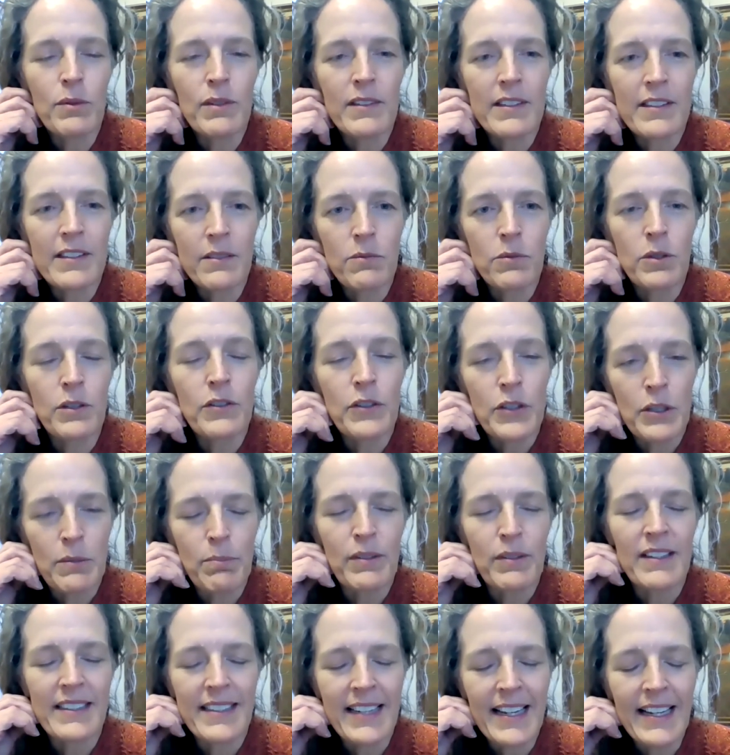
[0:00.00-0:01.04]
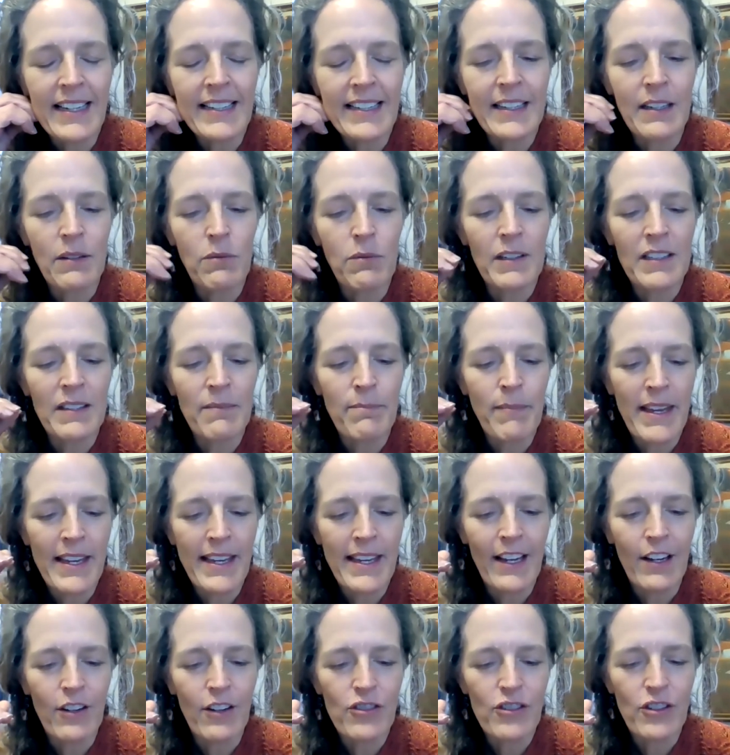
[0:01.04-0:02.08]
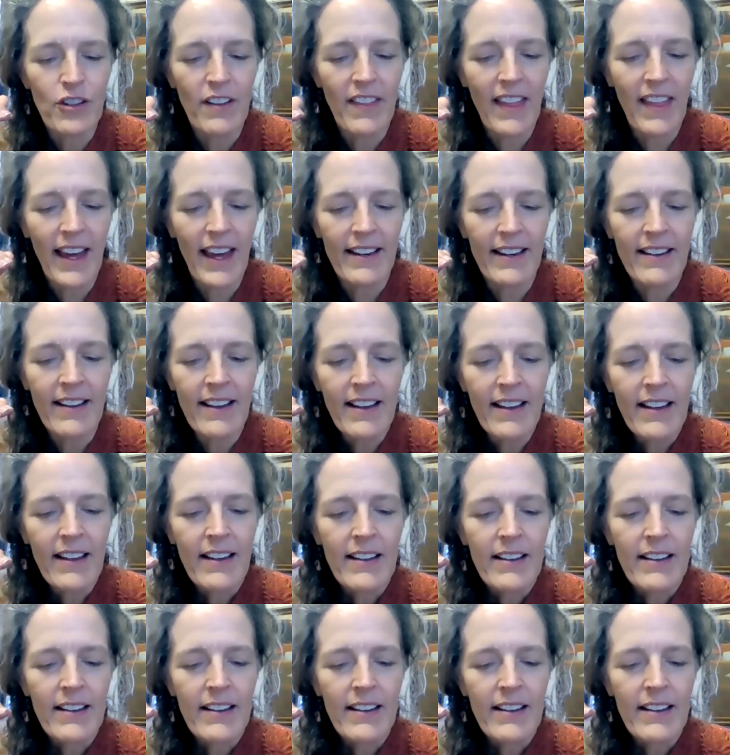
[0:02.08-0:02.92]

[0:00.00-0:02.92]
you were superintendent was making sure that